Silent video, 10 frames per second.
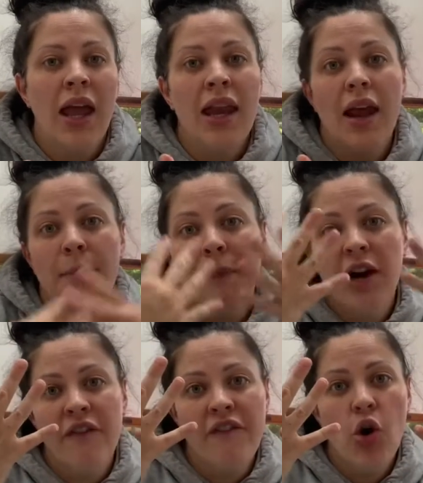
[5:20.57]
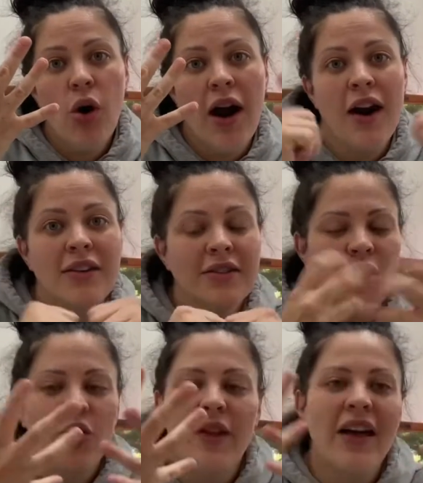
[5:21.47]
Number 4,
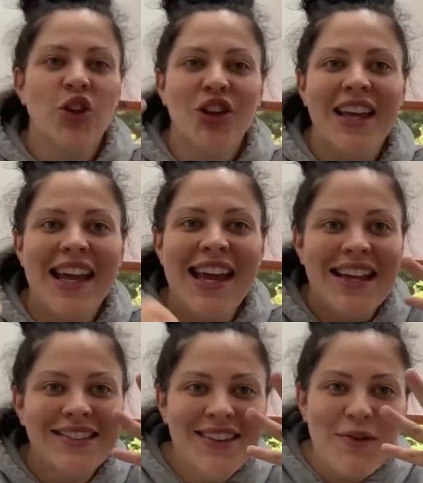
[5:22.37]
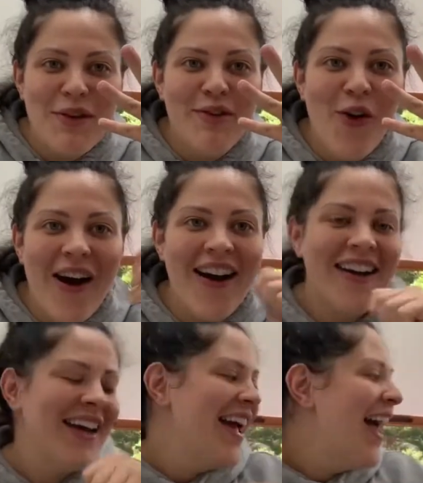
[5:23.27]
although that looked like 8, number 4,
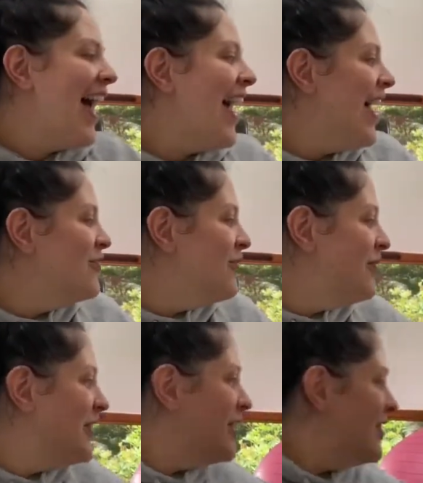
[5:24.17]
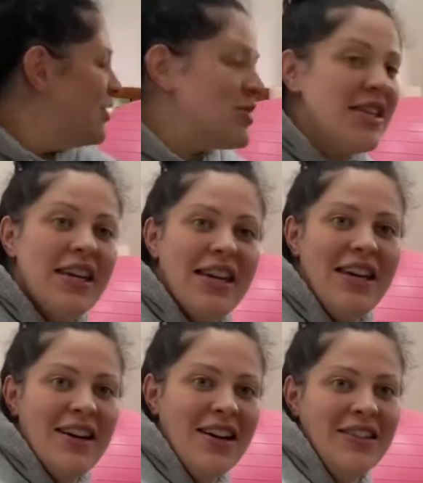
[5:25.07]
you'll see it
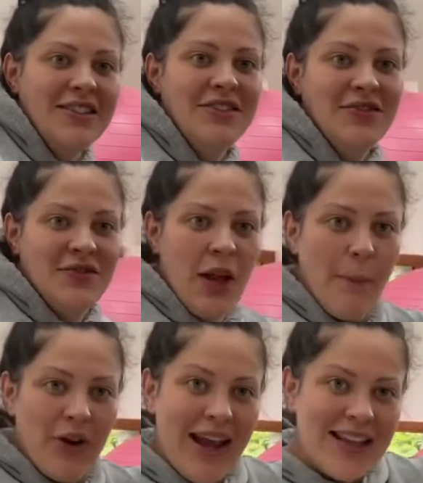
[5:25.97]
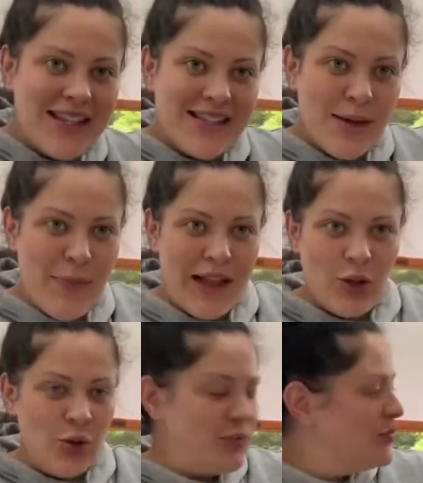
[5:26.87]
here, pregnancy
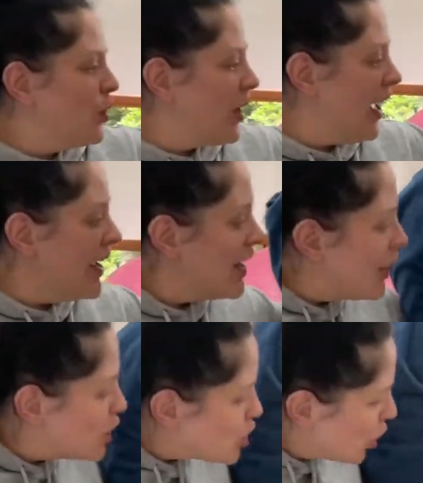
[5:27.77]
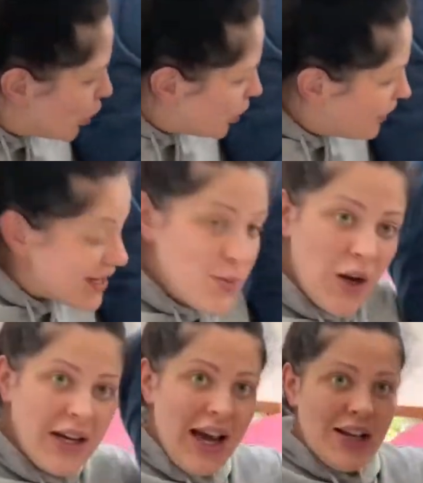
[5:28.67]
pillow, okay? So this
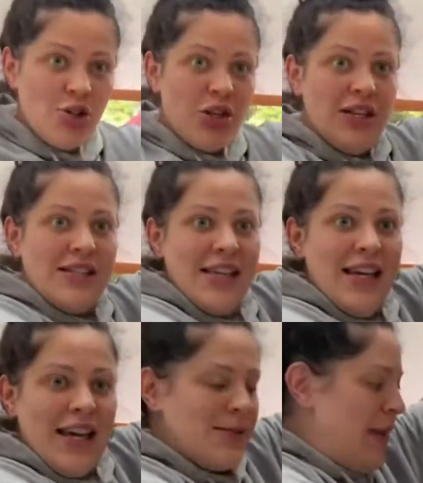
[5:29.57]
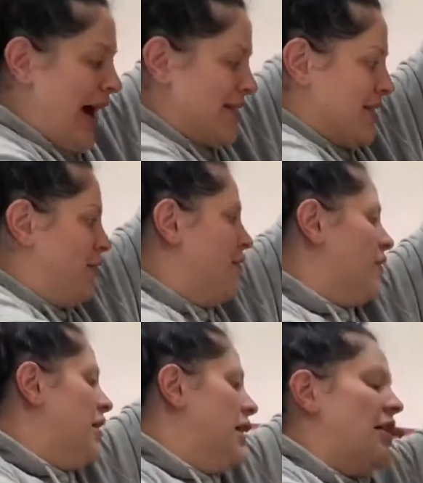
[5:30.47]
one, as you can see, is massive.
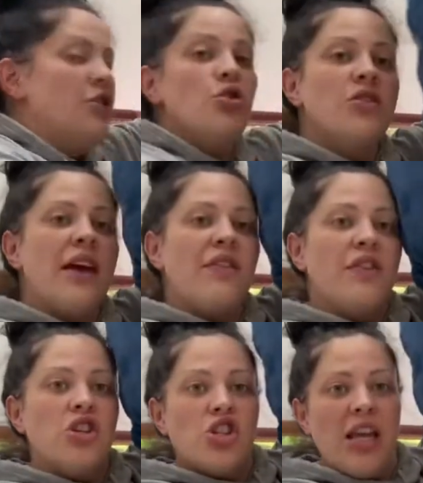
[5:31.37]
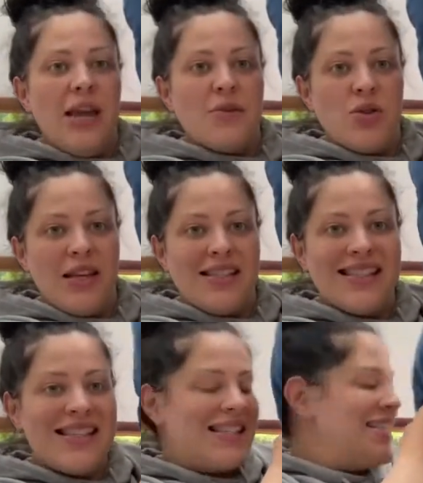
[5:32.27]
They do different shapes, so this is a
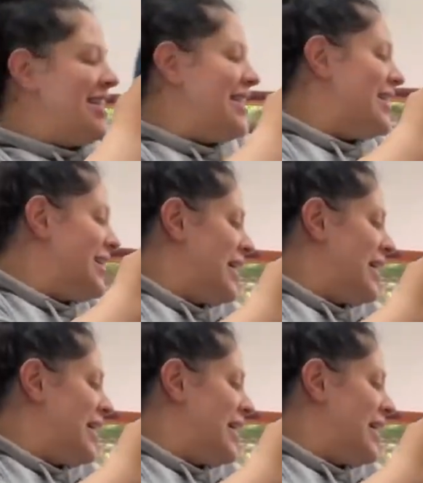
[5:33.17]
C.